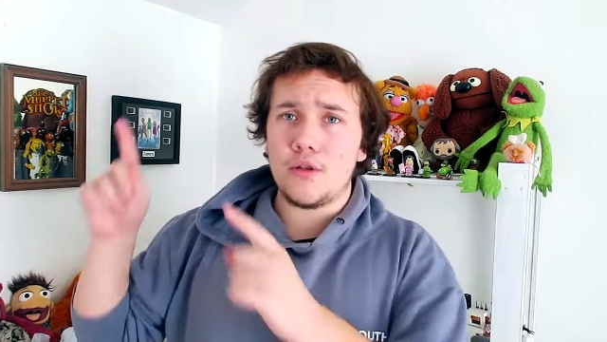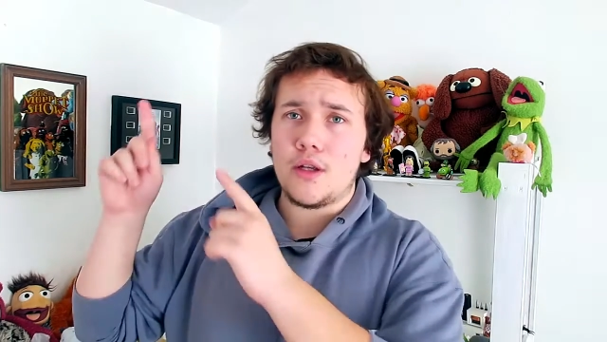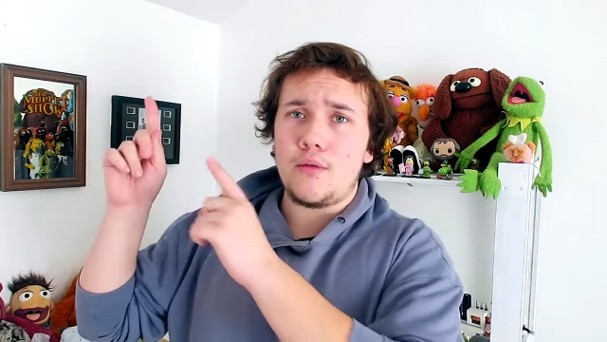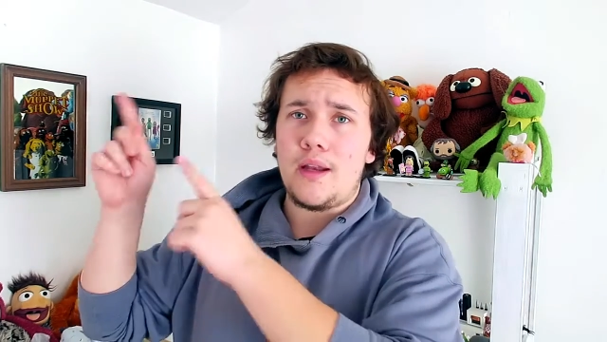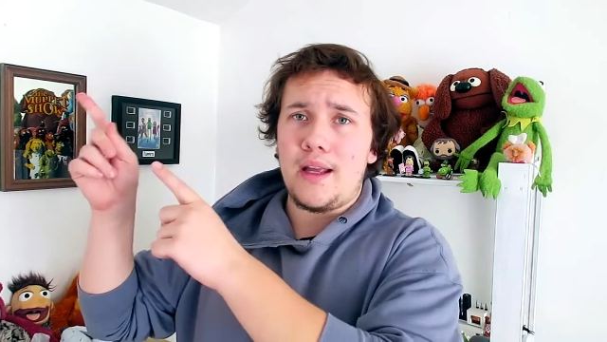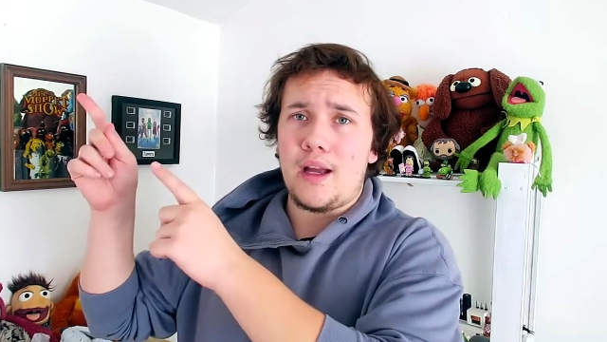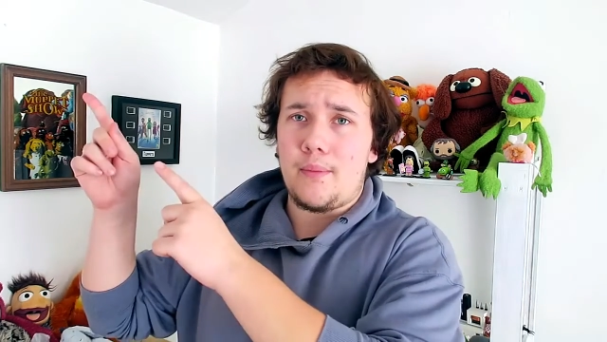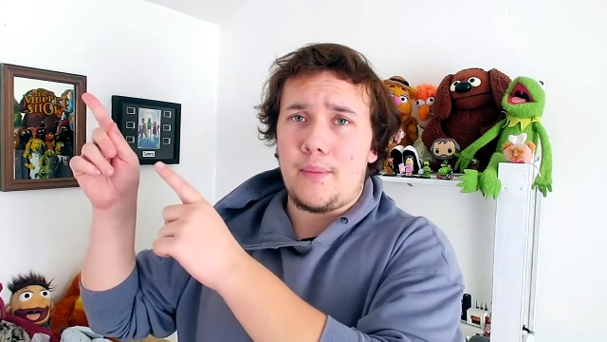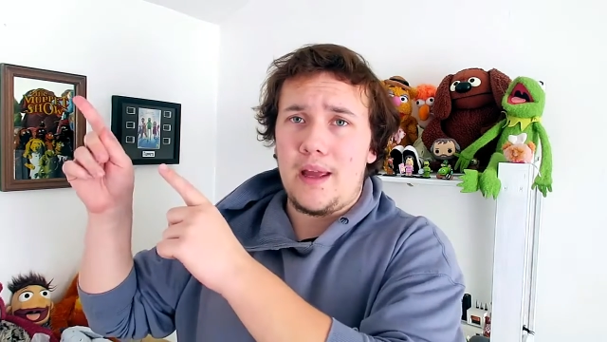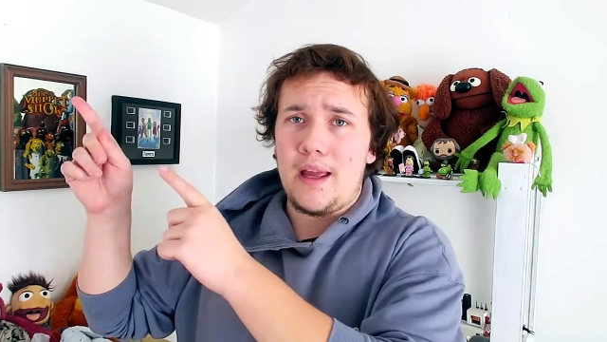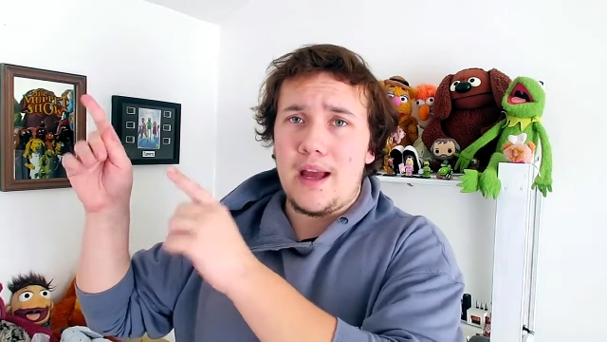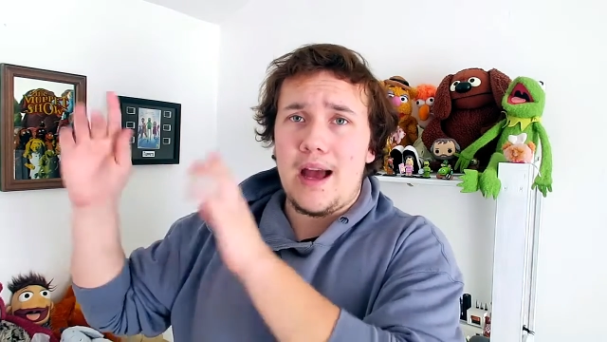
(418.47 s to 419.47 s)
also link
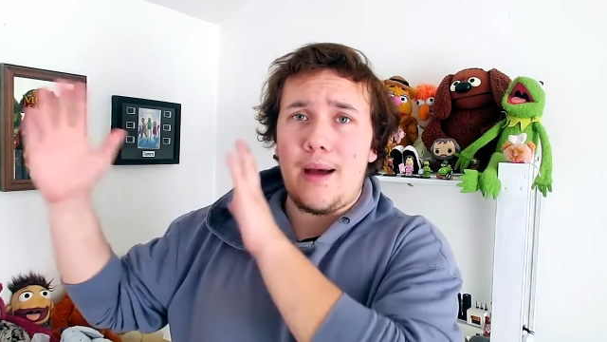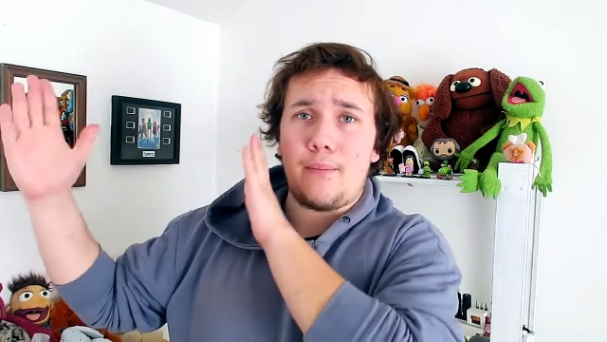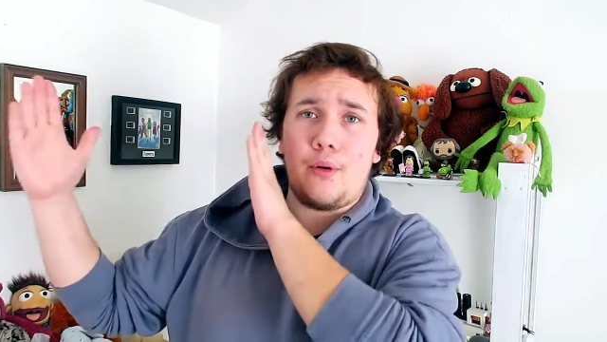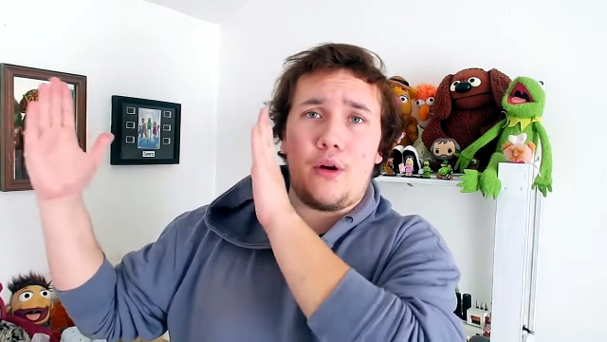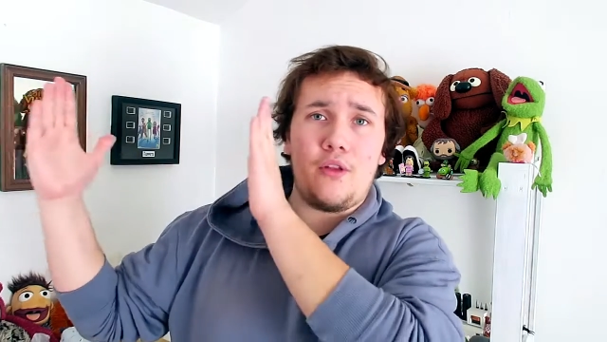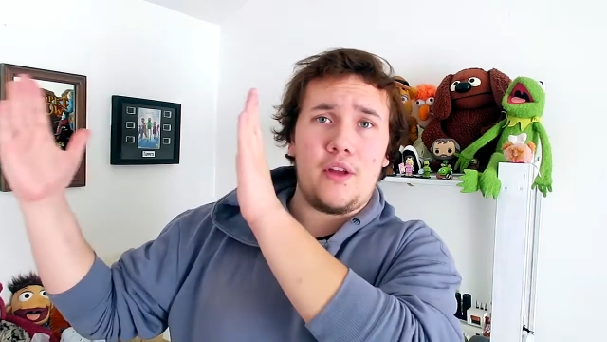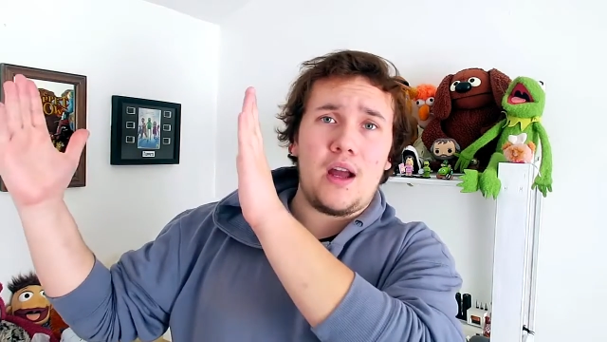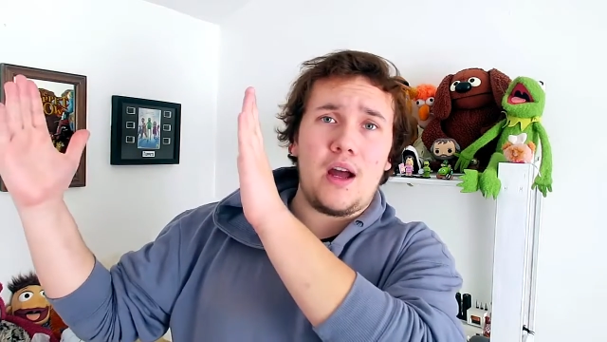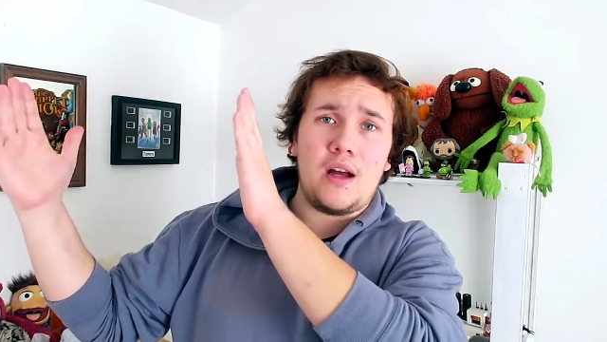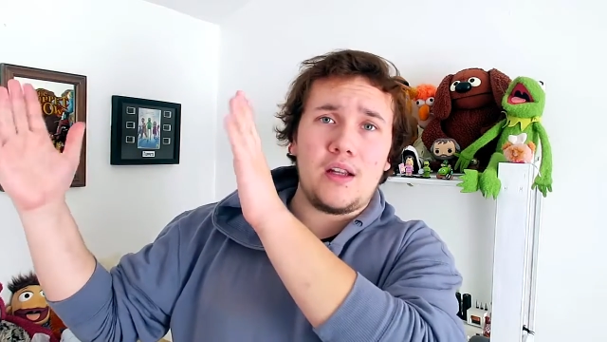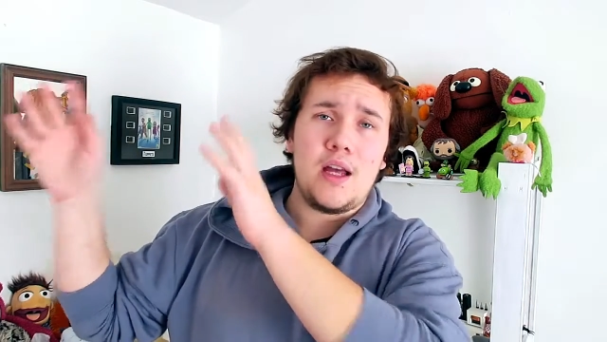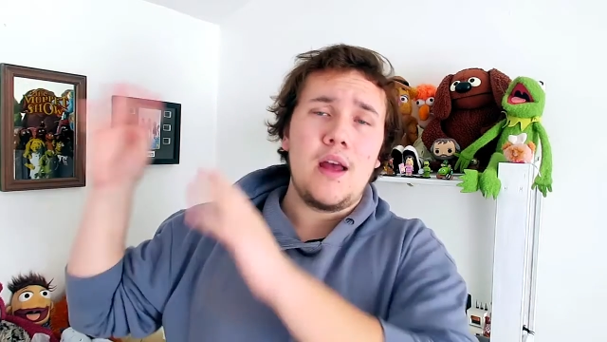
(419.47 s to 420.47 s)
up here and put on the
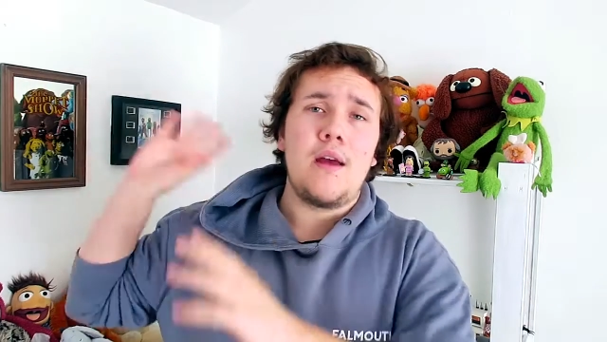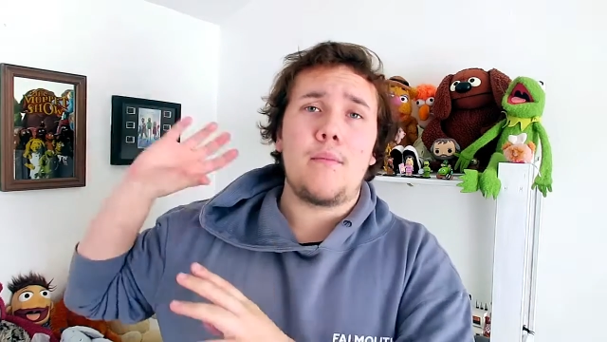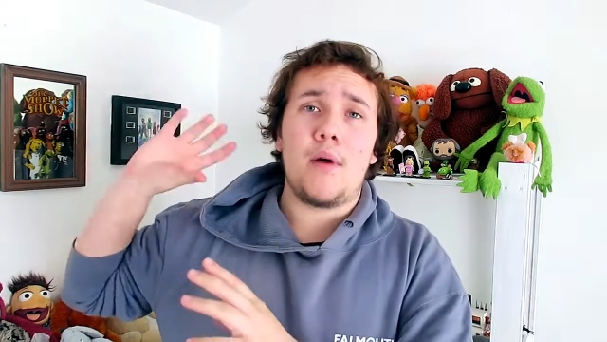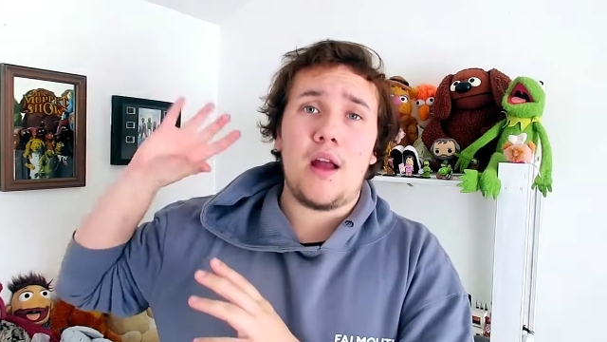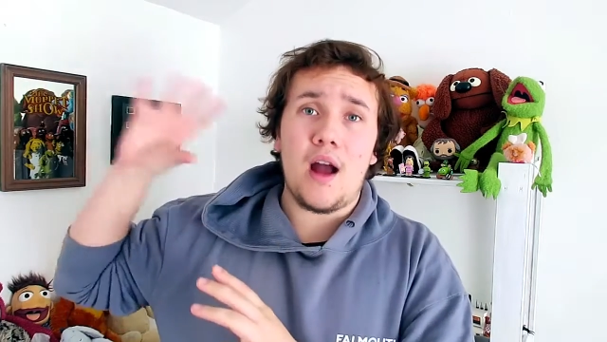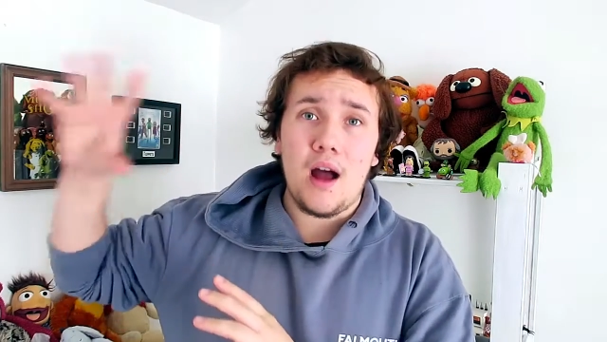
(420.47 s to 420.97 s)
card my